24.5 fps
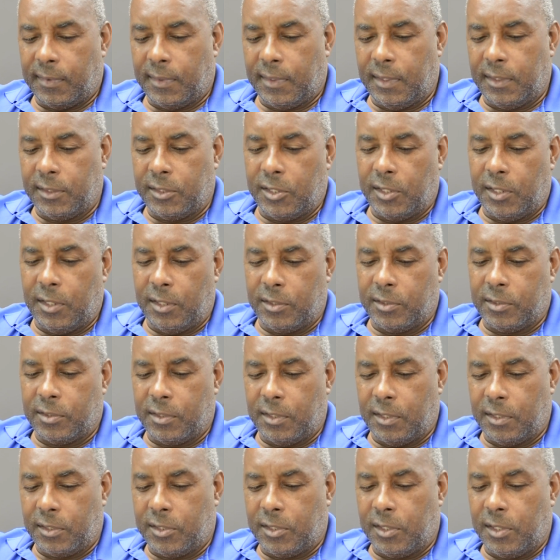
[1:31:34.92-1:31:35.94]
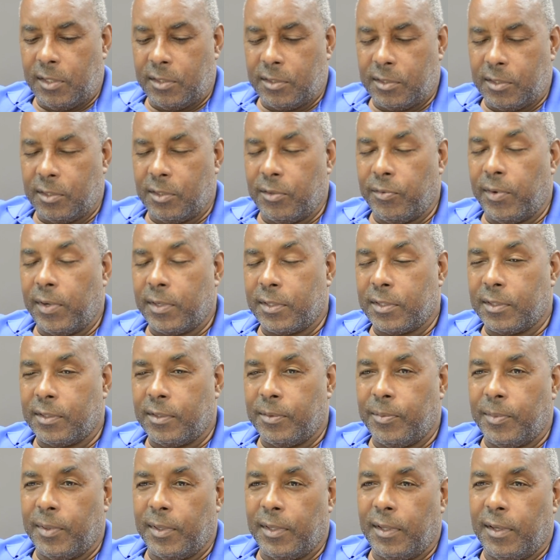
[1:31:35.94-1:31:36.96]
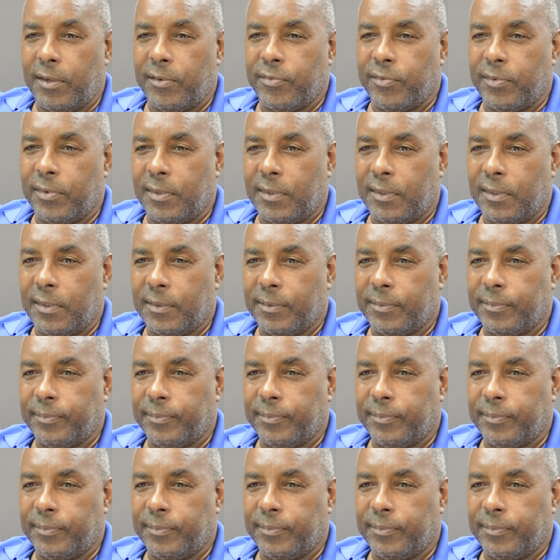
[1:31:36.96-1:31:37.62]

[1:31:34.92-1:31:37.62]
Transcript: it changed it changed the direction of my life really.